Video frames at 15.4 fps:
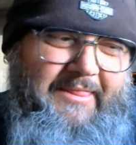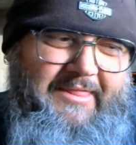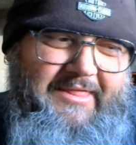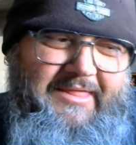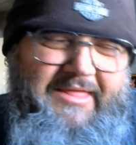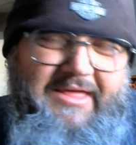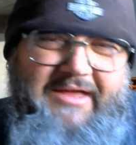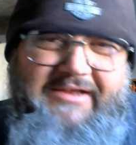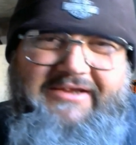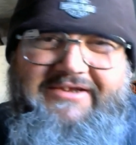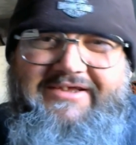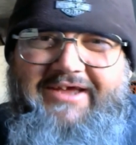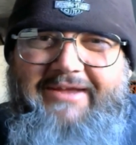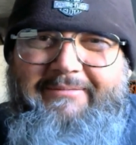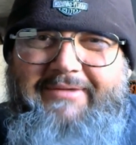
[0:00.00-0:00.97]
And I
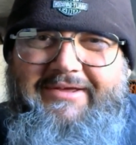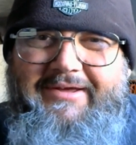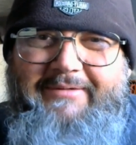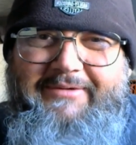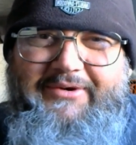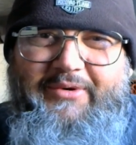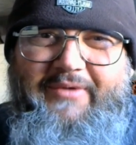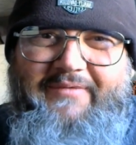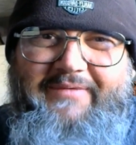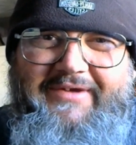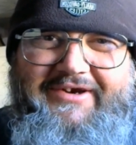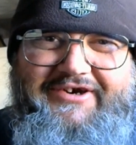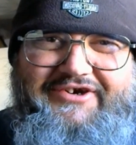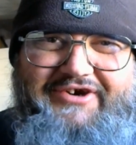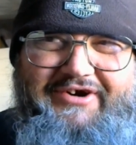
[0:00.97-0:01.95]
just got to become a door
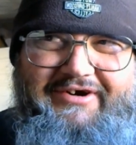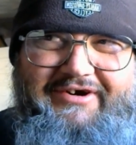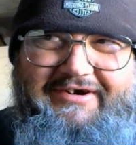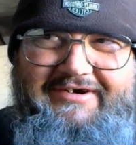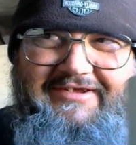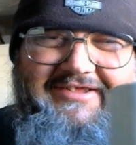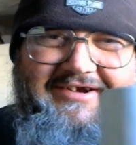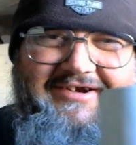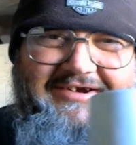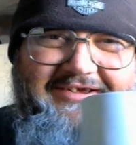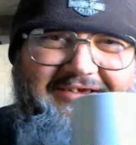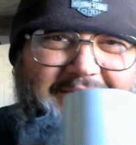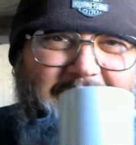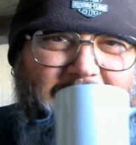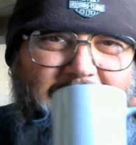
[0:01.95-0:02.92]
finisher. There
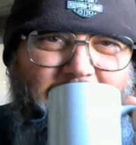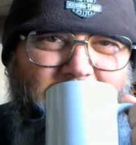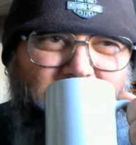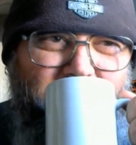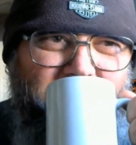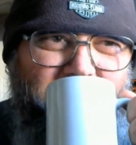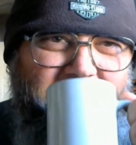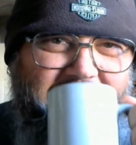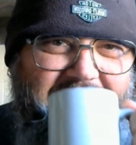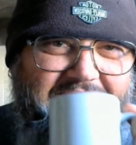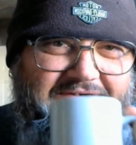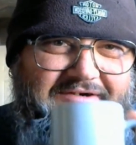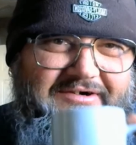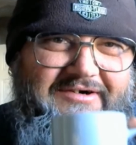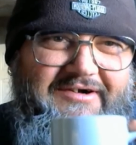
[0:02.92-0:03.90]
you go.
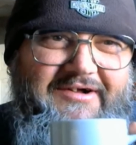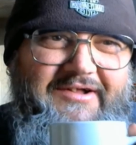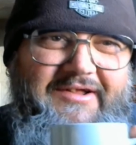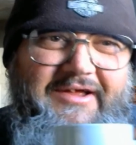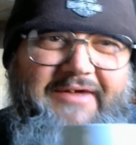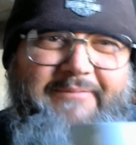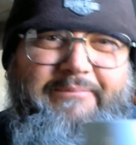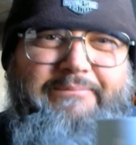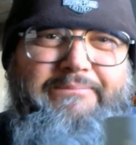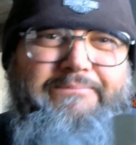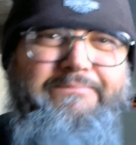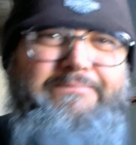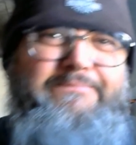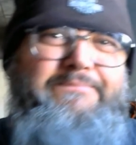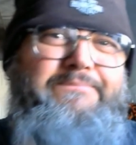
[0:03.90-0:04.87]
I'll have
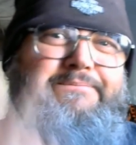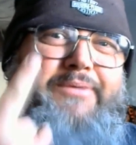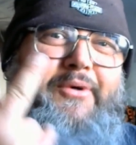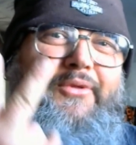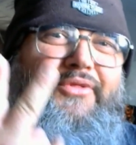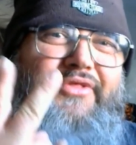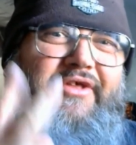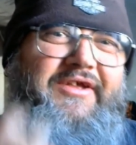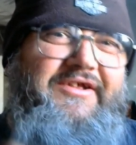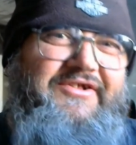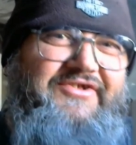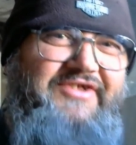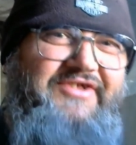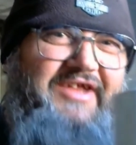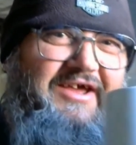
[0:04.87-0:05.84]
both
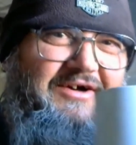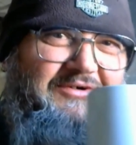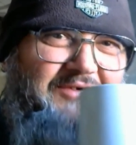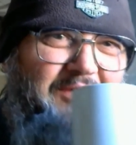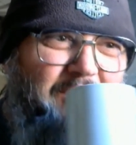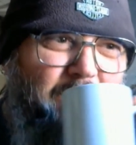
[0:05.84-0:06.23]
things down.